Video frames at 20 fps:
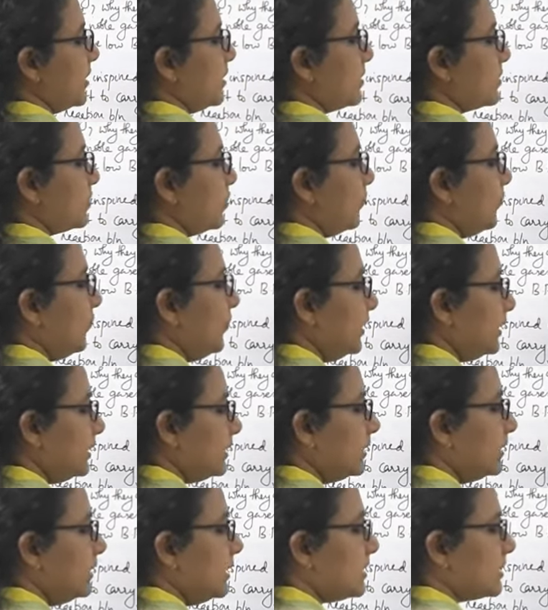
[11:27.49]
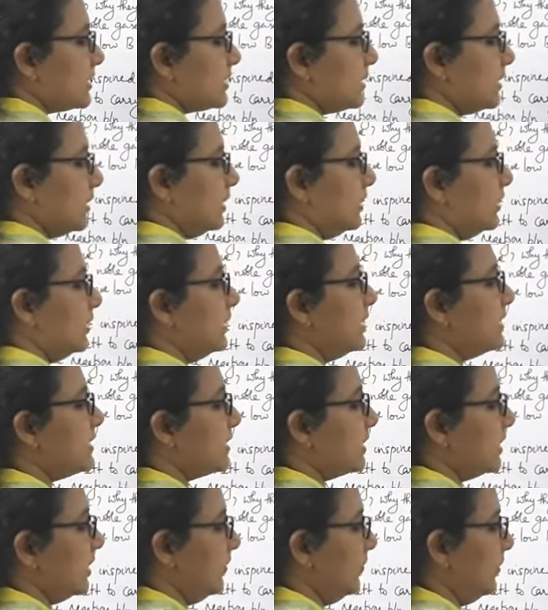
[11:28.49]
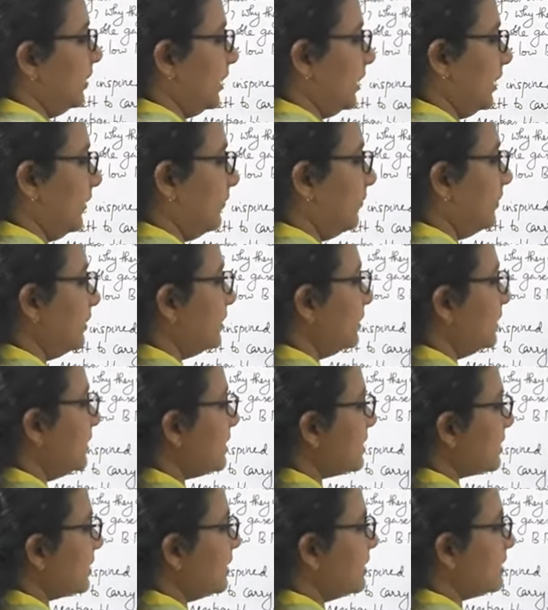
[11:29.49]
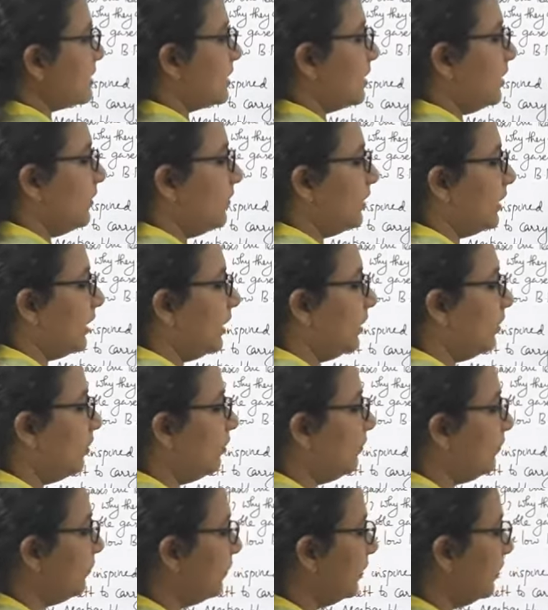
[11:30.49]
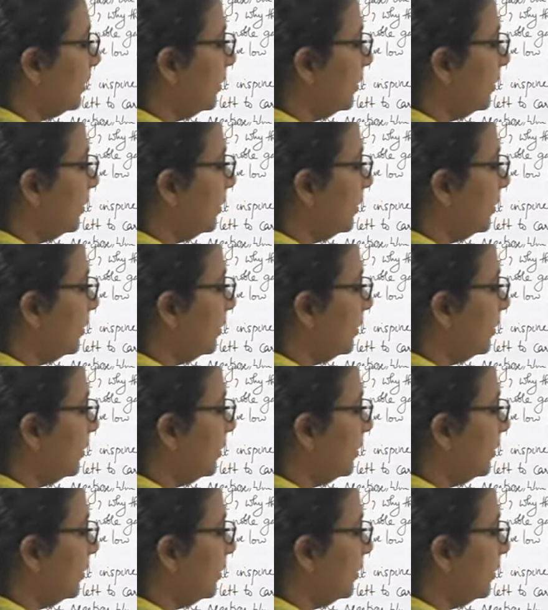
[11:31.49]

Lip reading: So with this discovery of